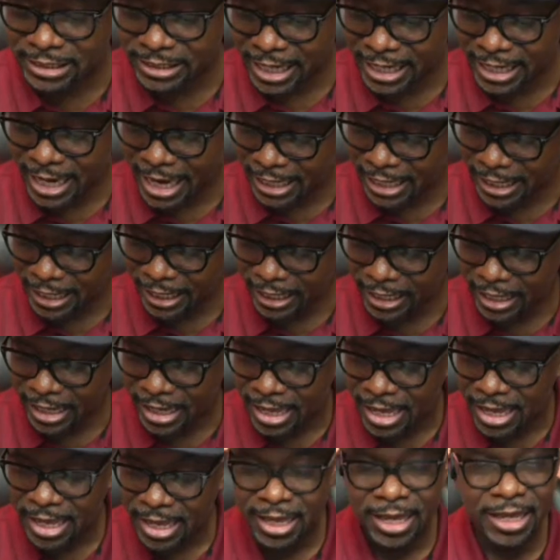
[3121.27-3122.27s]
that and say that
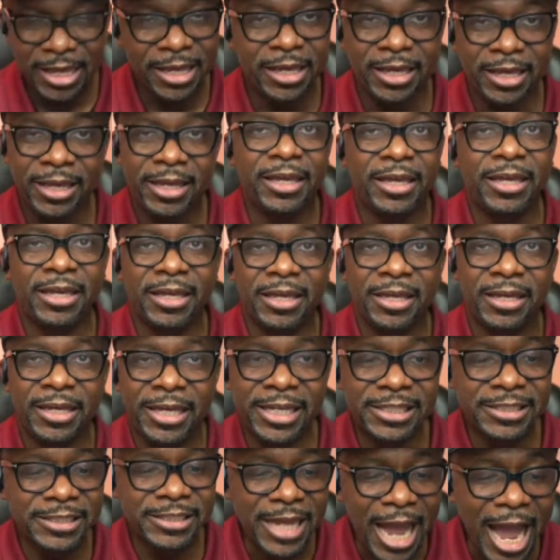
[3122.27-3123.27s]
again?
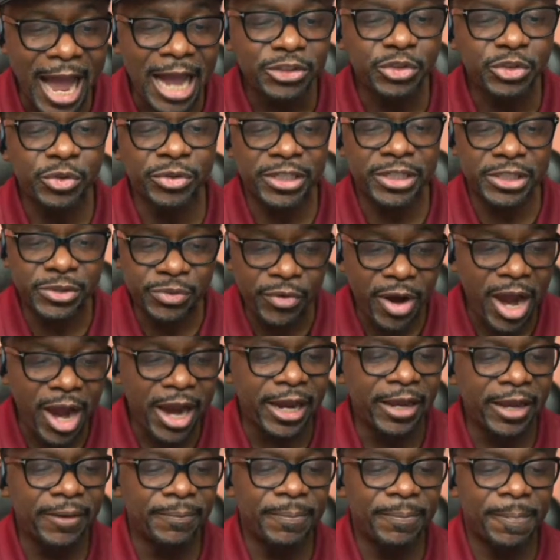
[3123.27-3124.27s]
His doctrine is
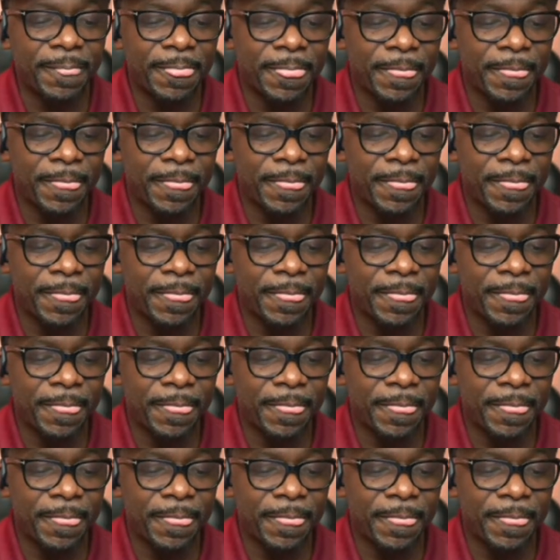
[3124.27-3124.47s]
right.